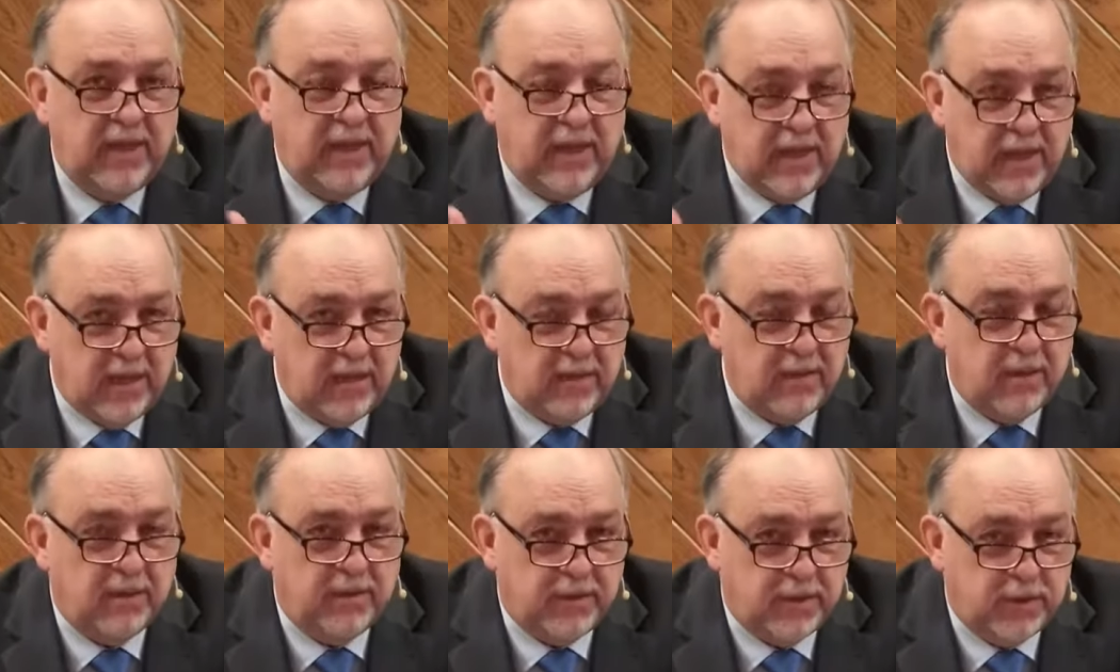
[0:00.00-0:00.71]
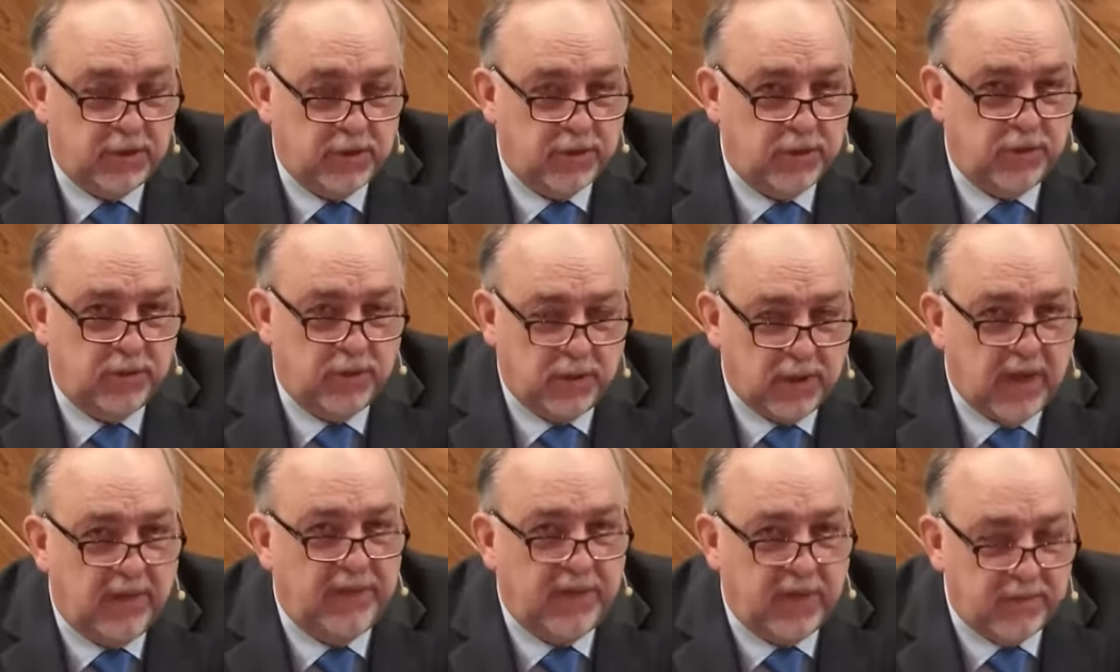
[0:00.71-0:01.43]
in the truth,
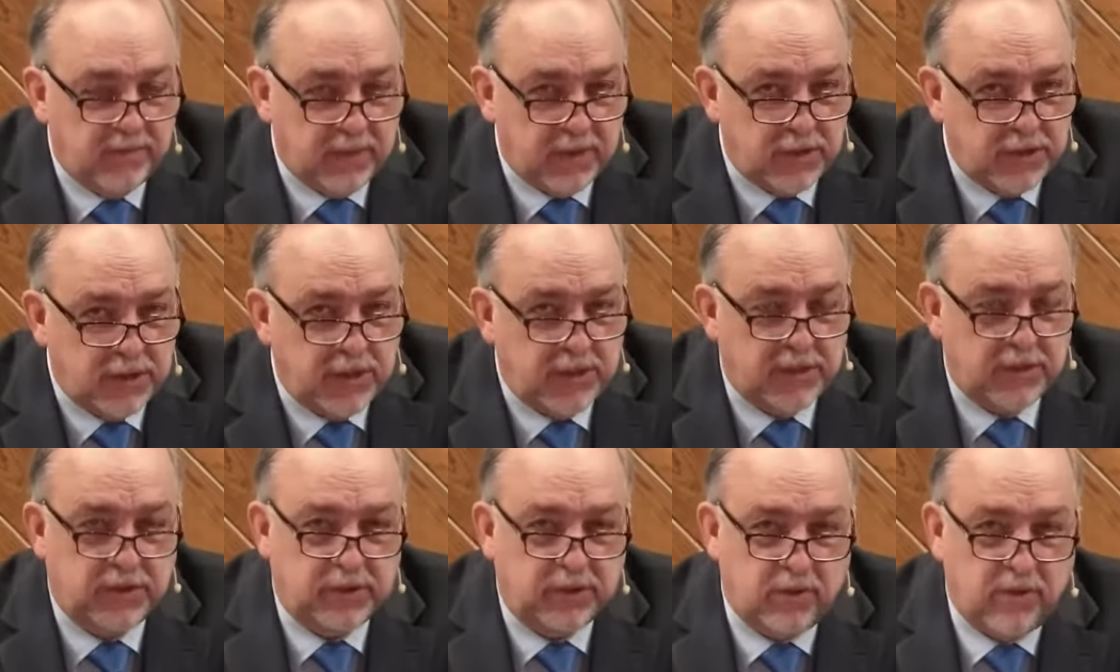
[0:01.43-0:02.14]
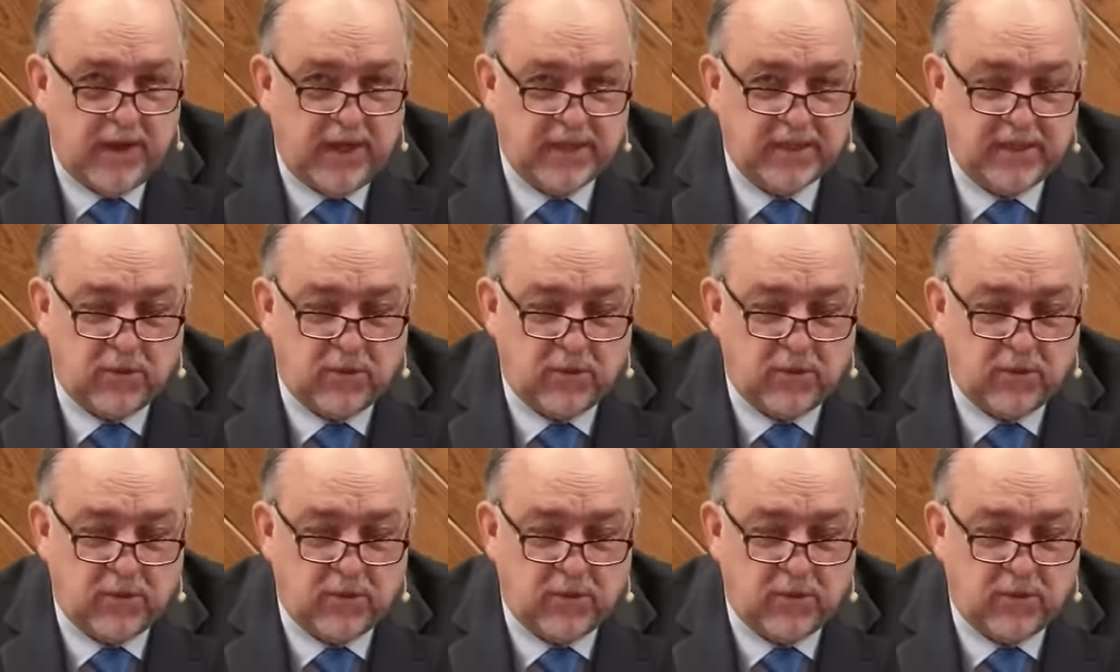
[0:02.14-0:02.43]
loved him in Jesus Christ.